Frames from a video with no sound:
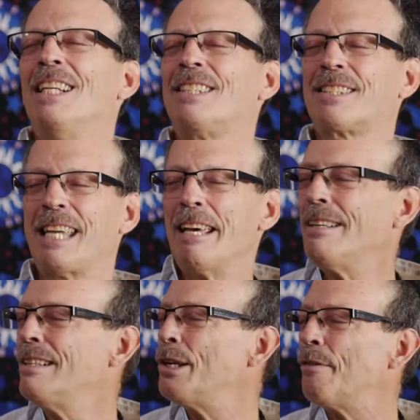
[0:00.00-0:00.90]
Let's get
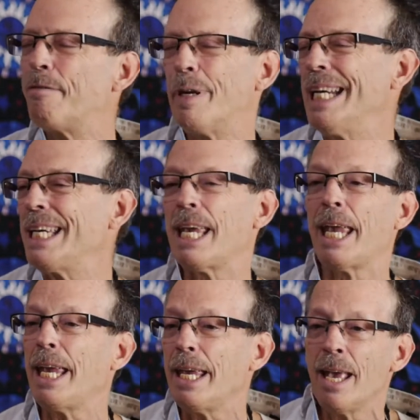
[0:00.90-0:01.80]
a little
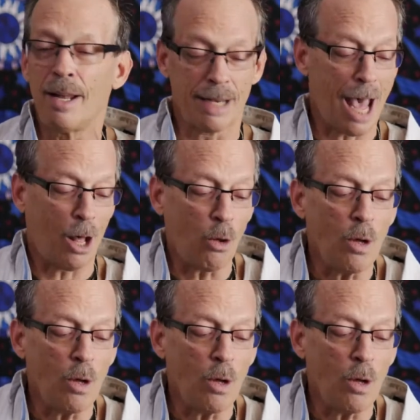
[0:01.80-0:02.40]
freaky now,